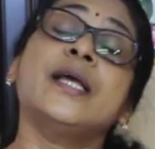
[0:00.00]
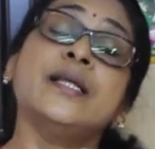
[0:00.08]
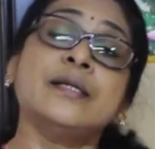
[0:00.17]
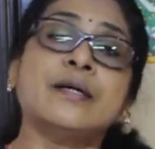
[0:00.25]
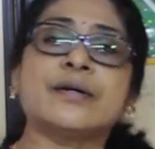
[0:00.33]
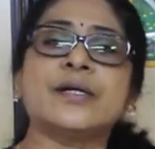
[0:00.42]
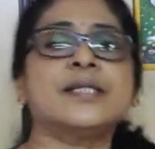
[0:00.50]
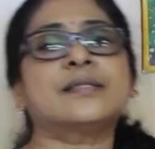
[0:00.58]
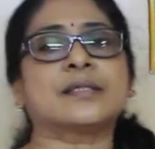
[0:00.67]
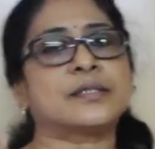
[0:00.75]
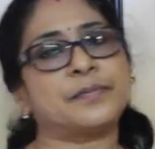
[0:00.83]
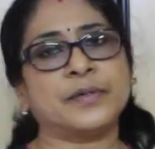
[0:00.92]
increase
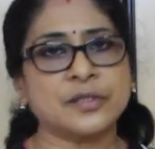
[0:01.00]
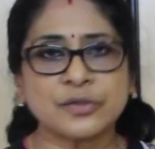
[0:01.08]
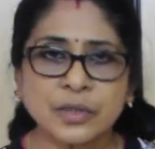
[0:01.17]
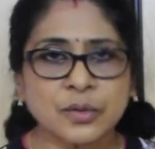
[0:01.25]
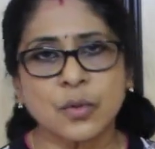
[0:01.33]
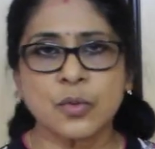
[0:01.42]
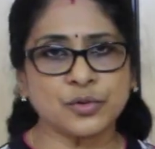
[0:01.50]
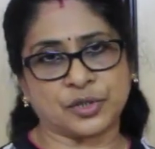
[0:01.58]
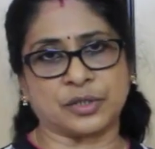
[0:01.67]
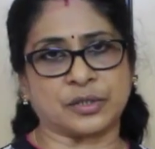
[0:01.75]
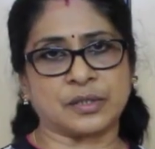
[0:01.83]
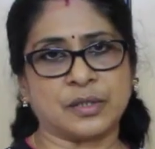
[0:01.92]
our spiritual
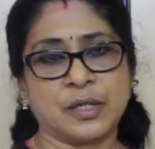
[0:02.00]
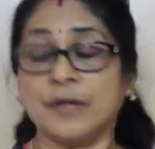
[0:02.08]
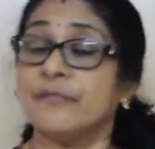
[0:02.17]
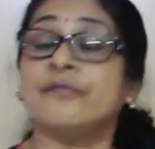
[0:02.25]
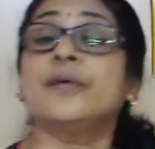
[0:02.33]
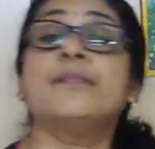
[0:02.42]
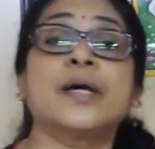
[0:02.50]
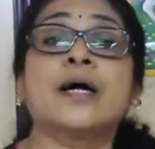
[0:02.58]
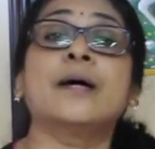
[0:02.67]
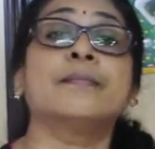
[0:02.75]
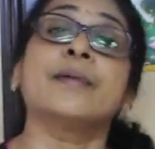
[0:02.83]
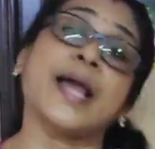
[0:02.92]
quotient, we
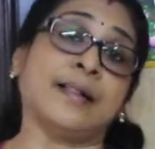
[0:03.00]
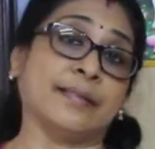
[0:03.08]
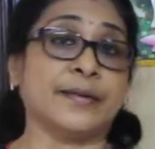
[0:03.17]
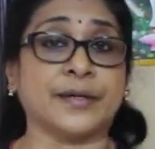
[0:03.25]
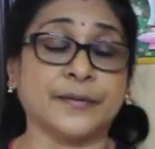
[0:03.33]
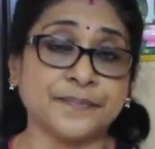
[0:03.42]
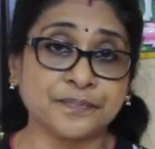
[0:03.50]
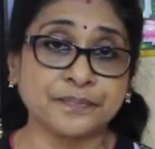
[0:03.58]
become healthier.